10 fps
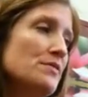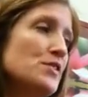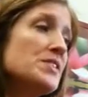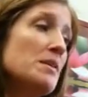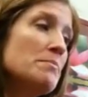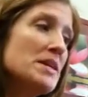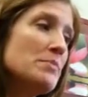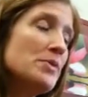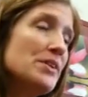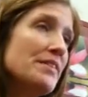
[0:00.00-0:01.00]
For some
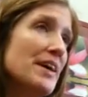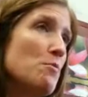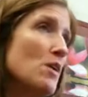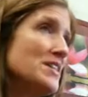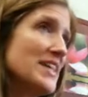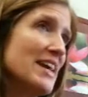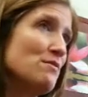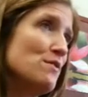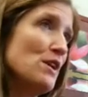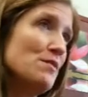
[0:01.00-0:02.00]
people, they want to get
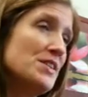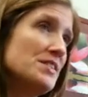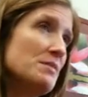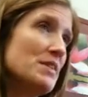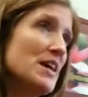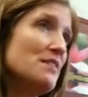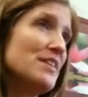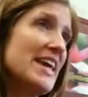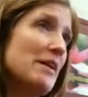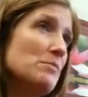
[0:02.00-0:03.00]
involved in some kind of a
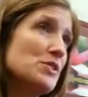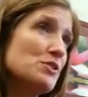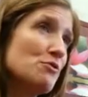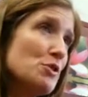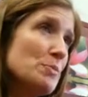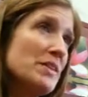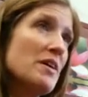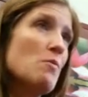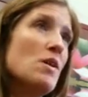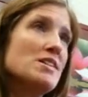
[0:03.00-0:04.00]
campus group, and
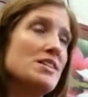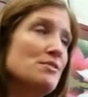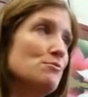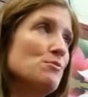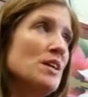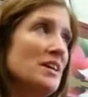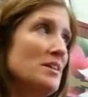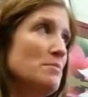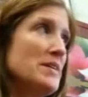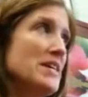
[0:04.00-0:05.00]
they want to
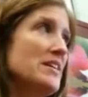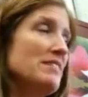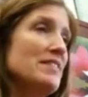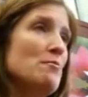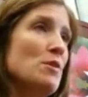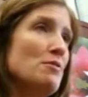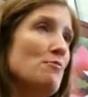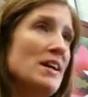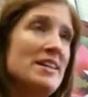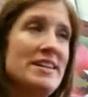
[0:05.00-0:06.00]

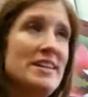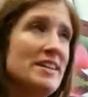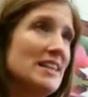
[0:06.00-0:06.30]
run in an